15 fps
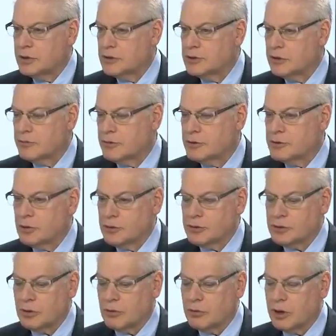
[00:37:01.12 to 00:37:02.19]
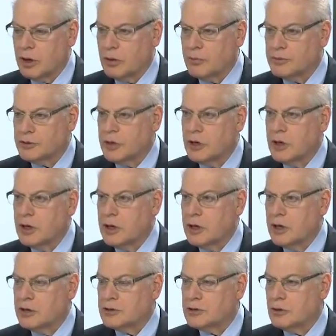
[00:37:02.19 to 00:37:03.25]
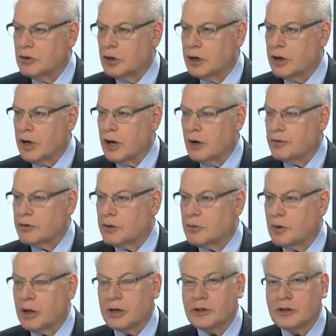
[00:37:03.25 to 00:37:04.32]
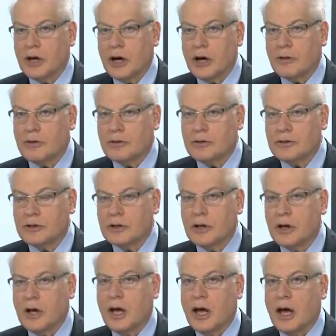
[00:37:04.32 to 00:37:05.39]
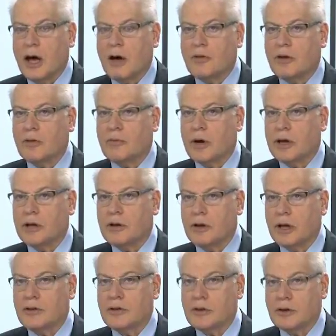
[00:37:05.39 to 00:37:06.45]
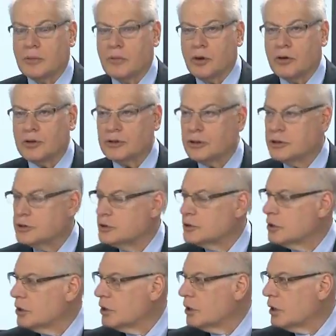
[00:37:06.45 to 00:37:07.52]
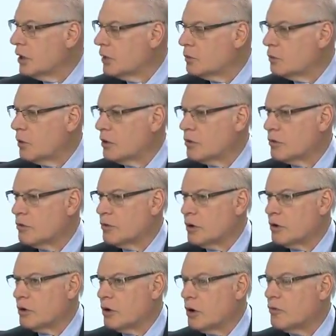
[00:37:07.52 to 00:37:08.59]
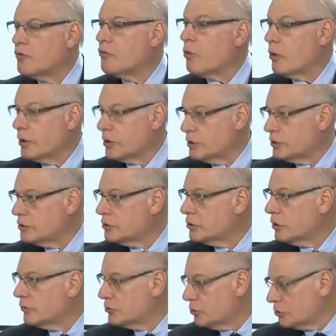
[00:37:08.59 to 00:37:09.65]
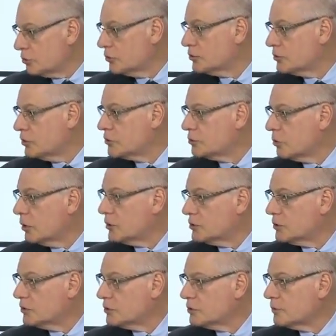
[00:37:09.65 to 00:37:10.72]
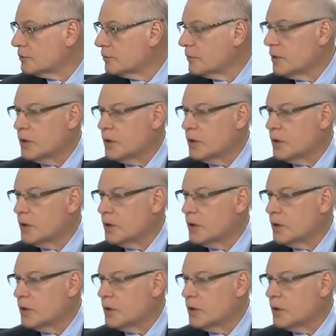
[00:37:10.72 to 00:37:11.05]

in these different social realms is to look at how they relate to others, how they regulate their emotions, and whether they're avoidant of social situations.